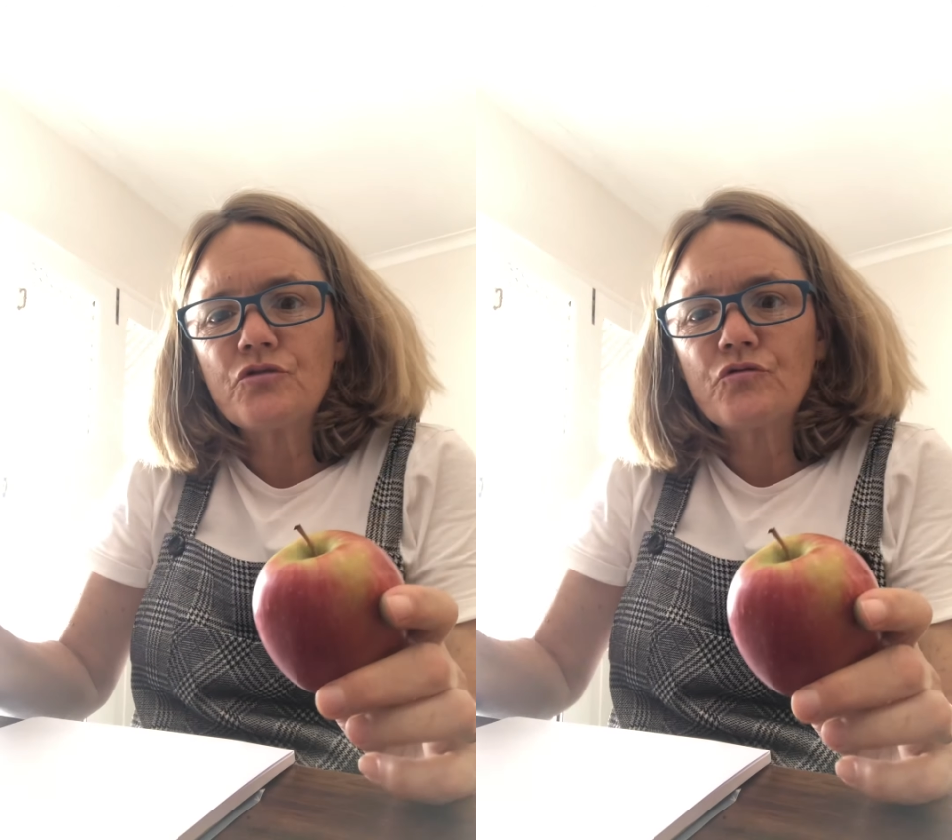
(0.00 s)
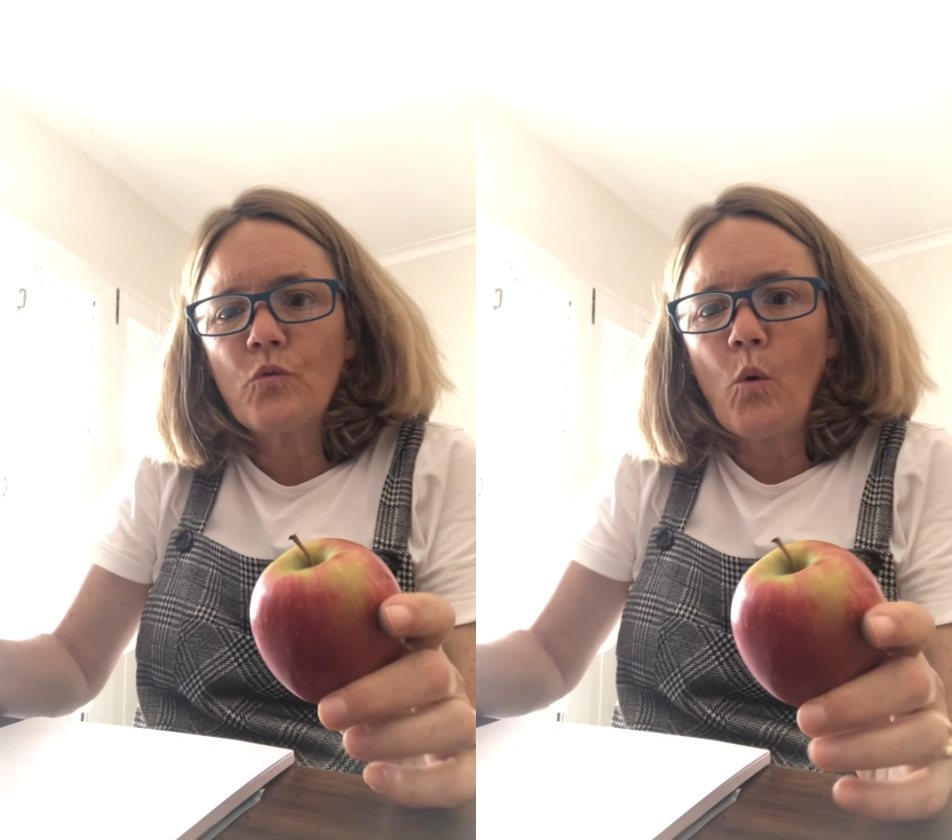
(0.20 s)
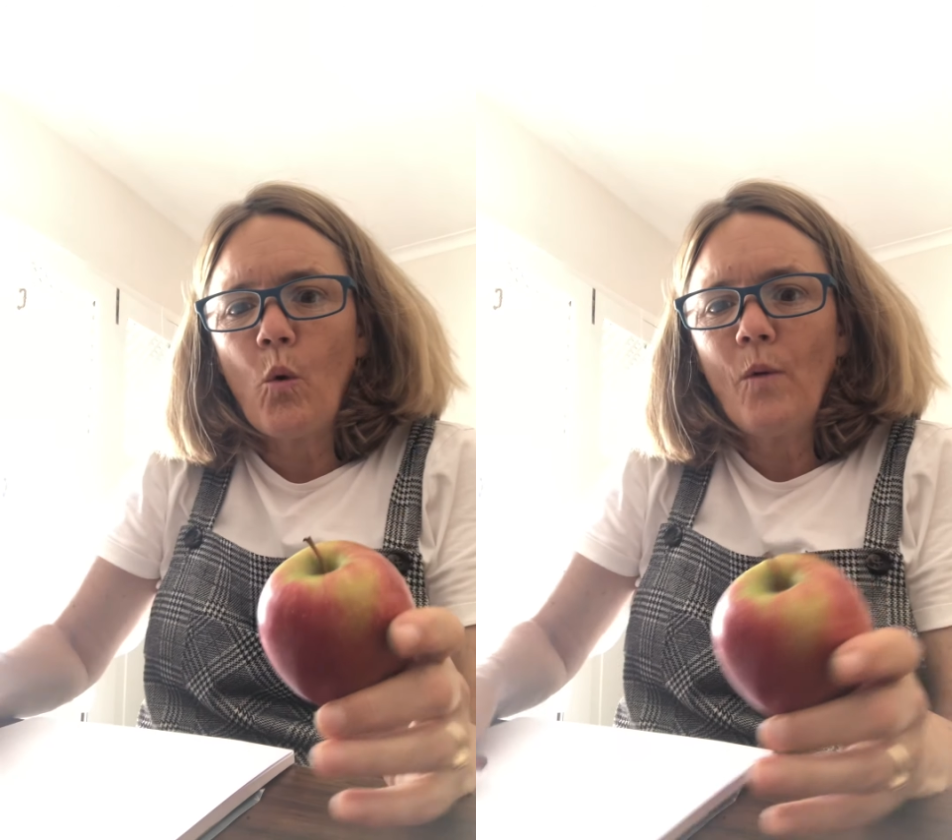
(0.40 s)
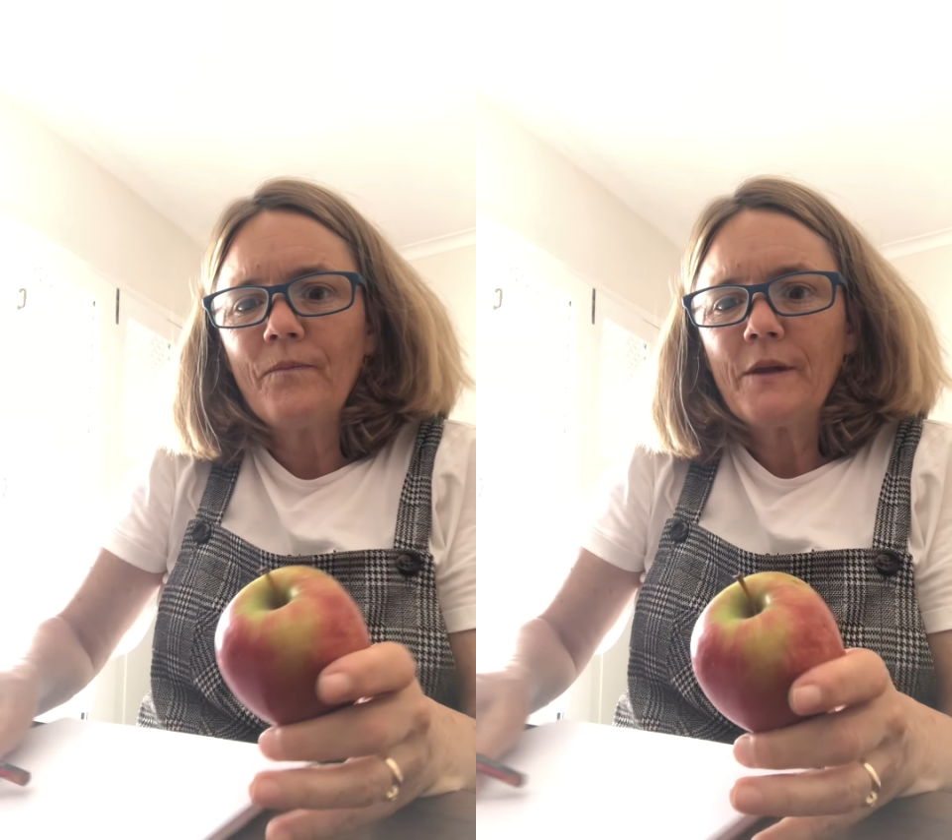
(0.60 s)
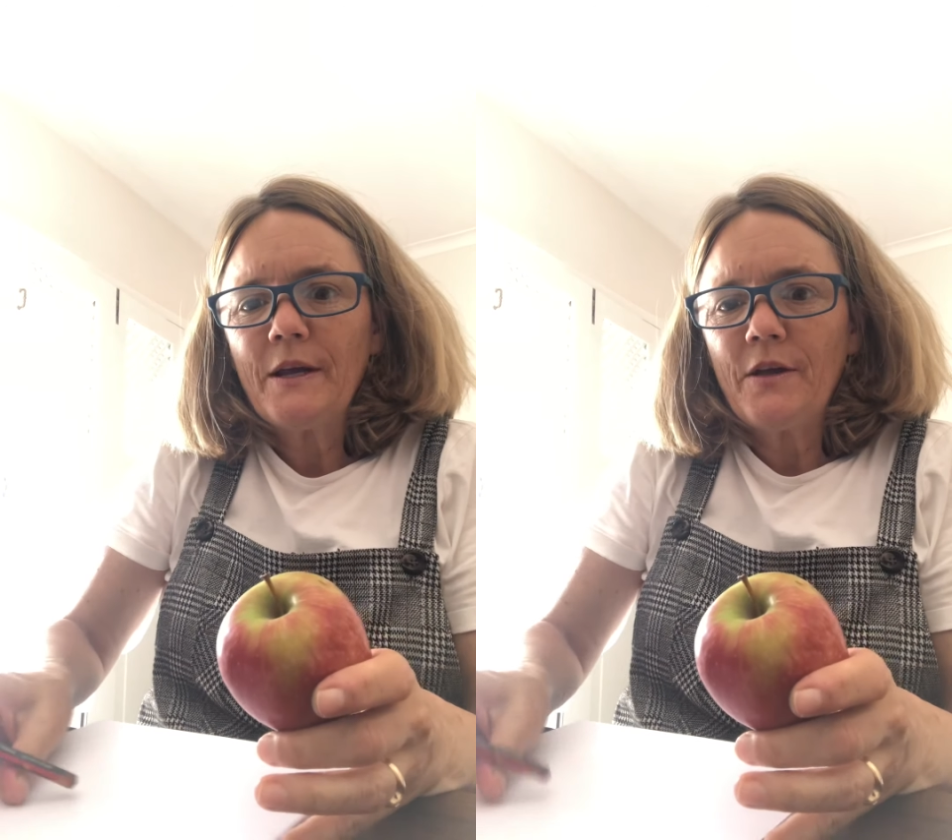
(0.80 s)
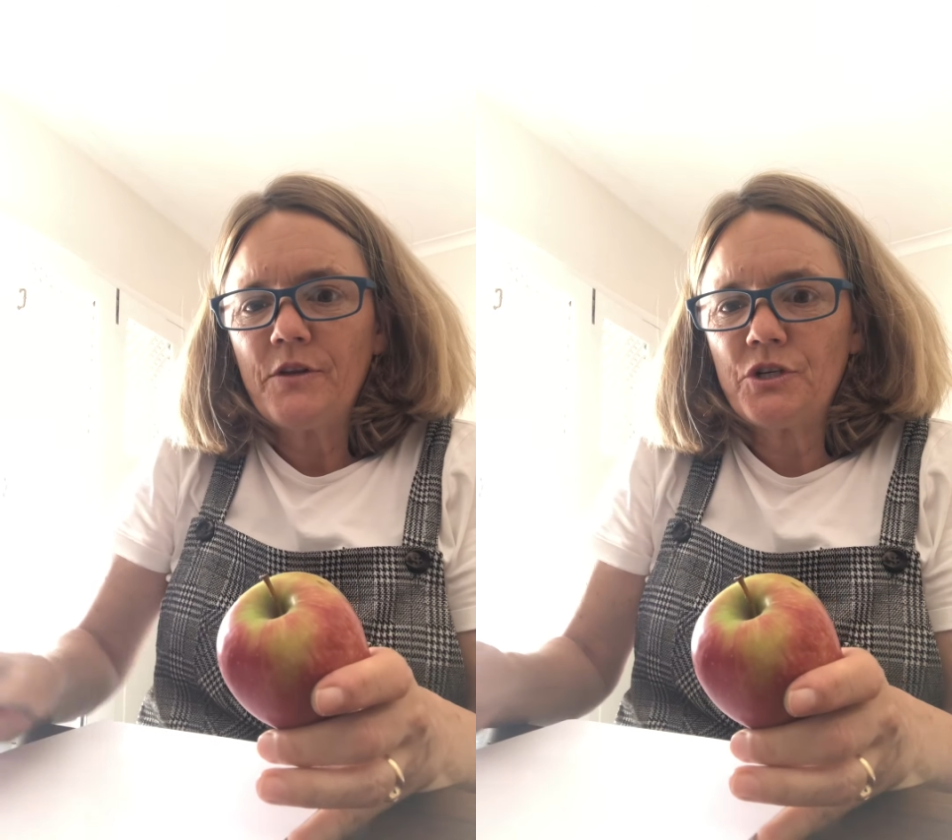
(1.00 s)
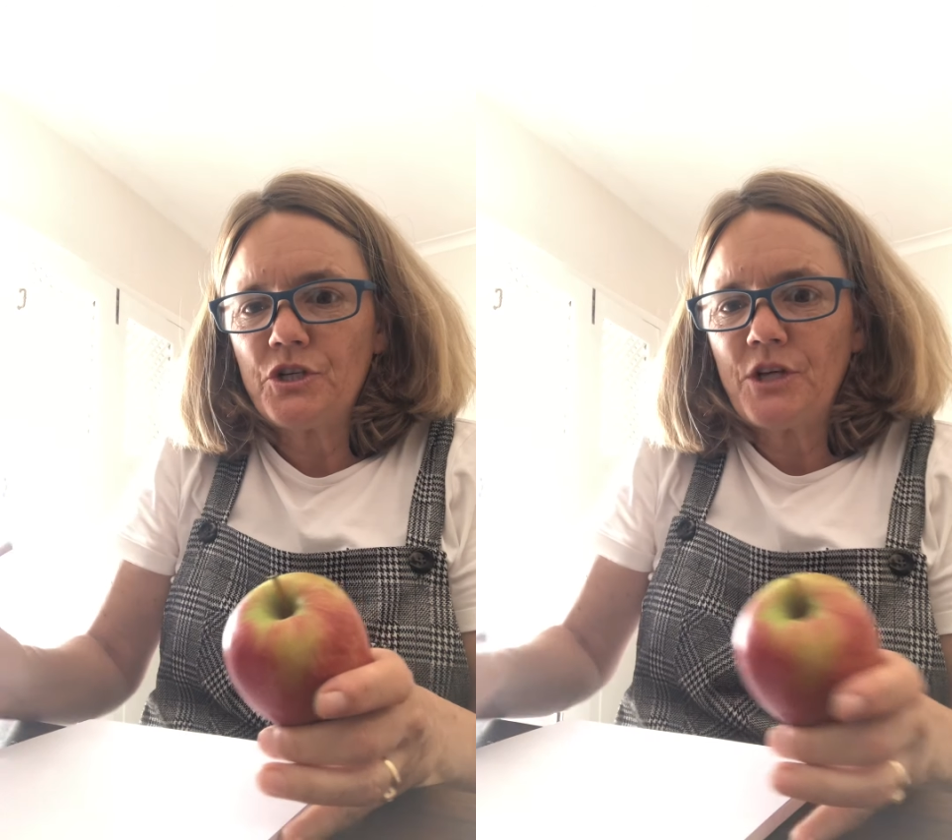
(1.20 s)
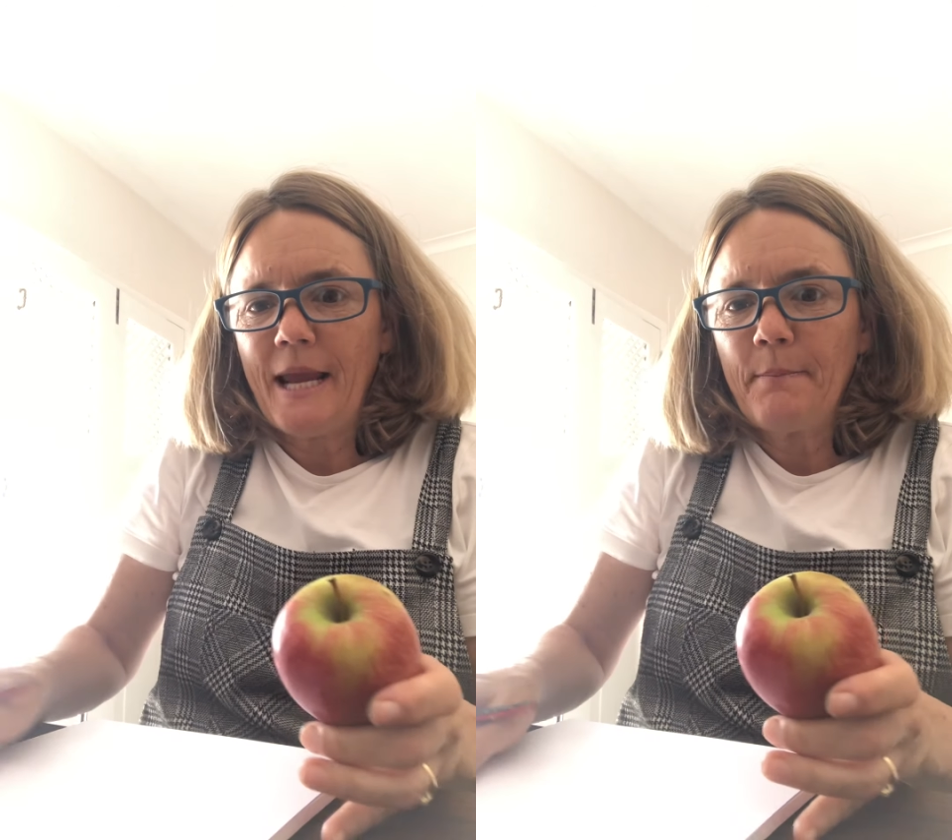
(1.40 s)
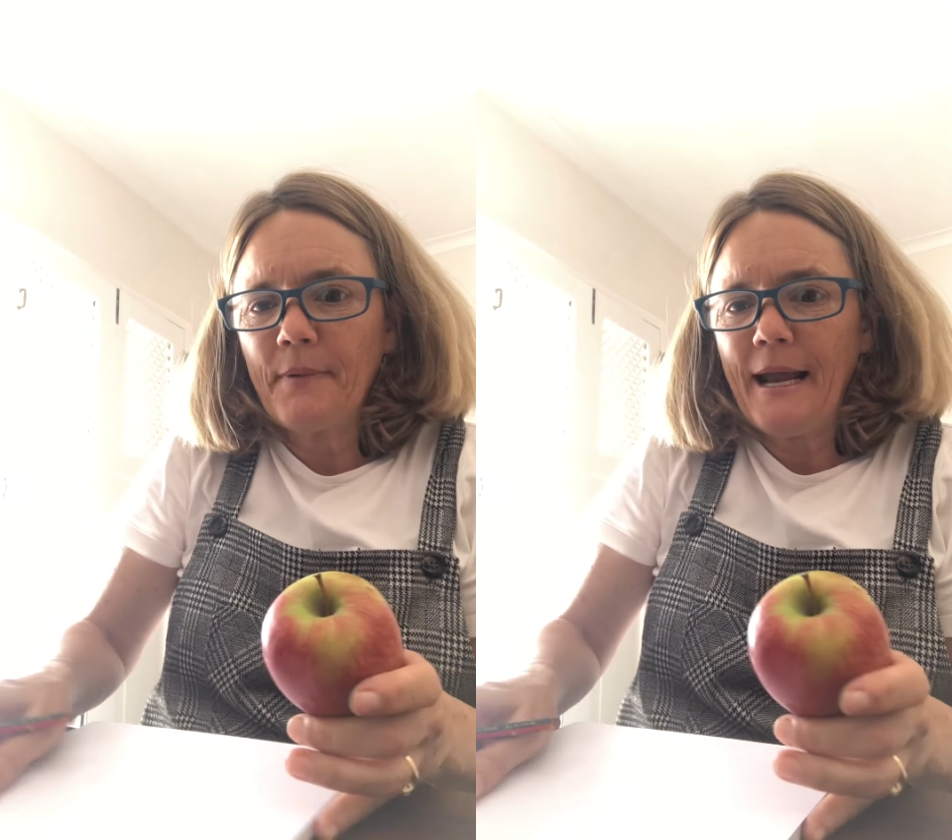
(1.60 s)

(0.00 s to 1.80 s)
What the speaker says: draw the shape.